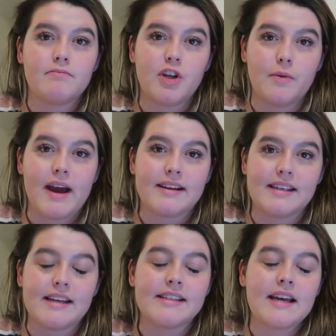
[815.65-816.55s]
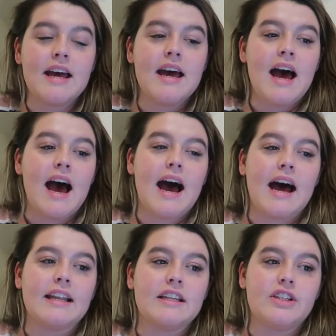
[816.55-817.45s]
2 X's.
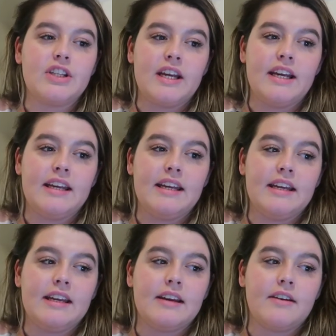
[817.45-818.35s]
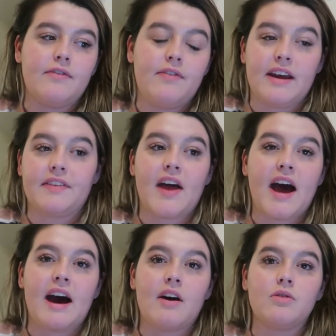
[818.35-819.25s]
And she figured
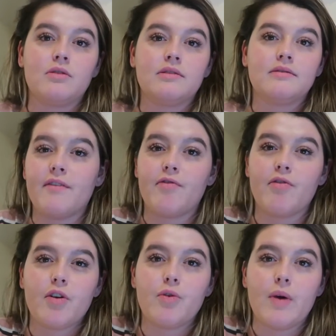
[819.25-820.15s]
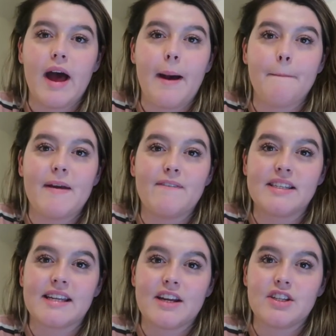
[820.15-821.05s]
that out through
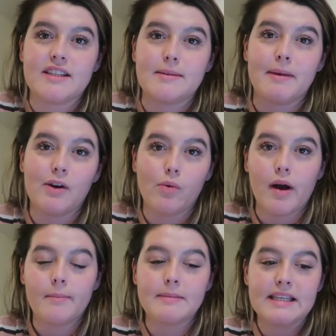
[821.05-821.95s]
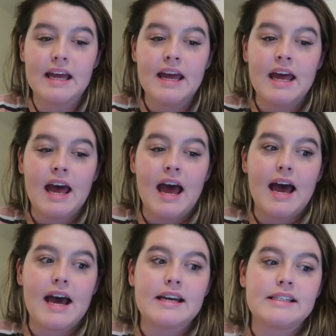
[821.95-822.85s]
investigation into mealworms,
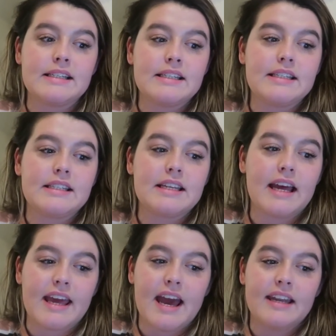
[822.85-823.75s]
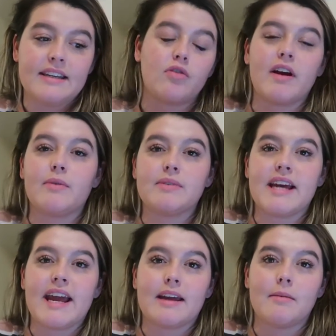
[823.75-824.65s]
and again credit was
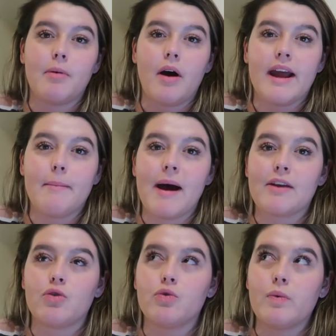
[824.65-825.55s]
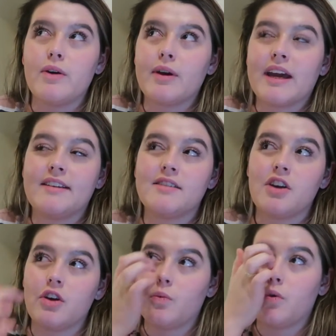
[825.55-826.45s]
taken by a man called Wilkins,
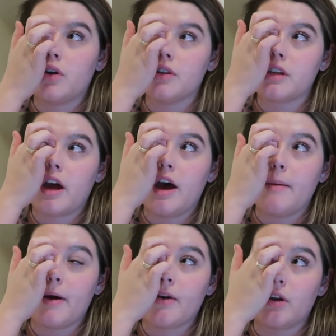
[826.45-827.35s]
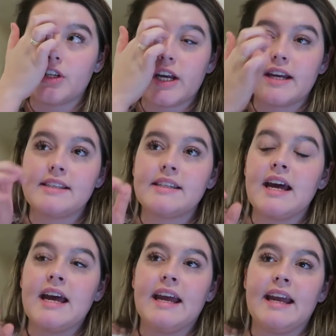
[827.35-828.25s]
who was a biologist.
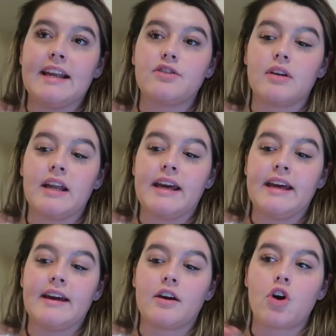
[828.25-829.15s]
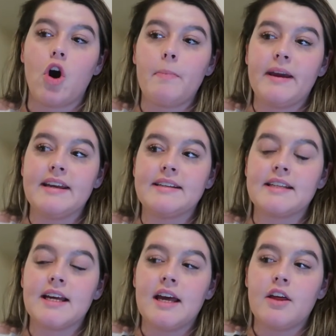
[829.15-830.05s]
He literally copied
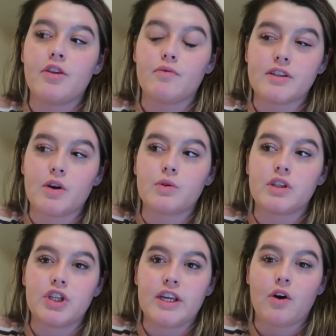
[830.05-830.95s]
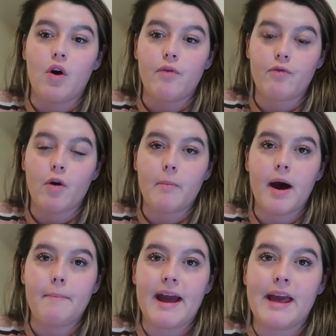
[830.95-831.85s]
the results that she got from
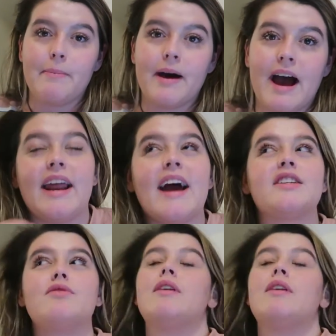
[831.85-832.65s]
her paper, and it actually